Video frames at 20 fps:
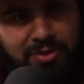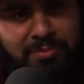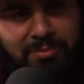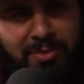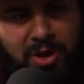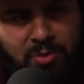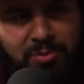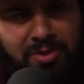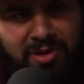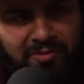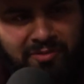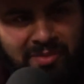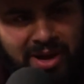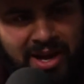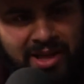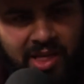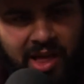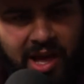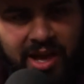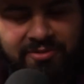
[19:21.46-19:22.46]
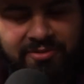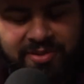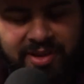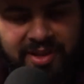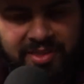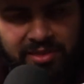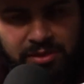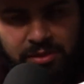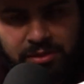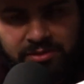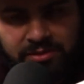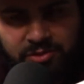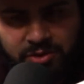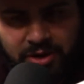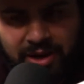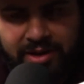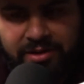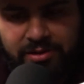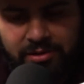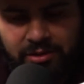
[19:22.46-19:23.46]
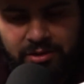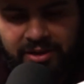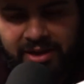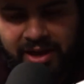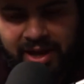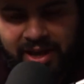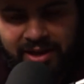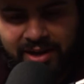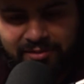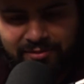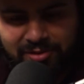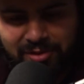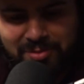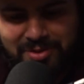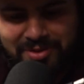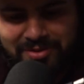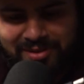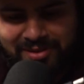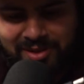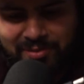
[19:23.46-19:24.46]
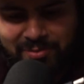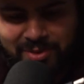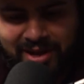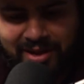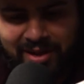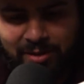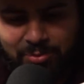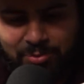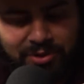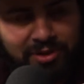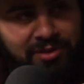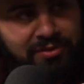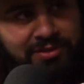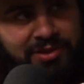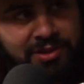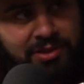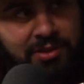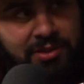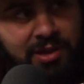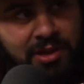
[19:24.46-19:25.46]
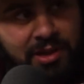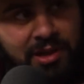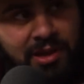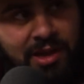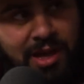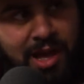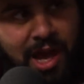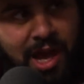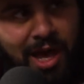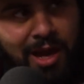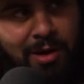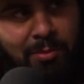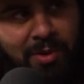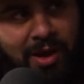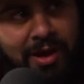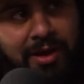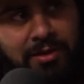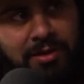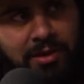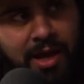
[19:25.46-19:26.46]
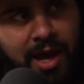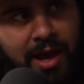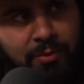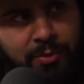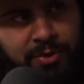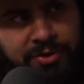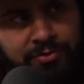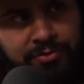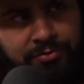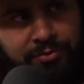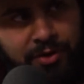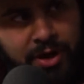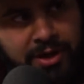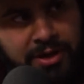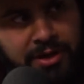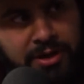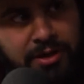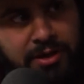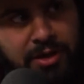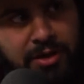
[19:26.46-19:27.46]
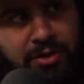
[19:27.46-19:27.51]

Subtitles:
Every moment of my life, I try to look at it from a cinematic point of view, and I'm like, that was fucking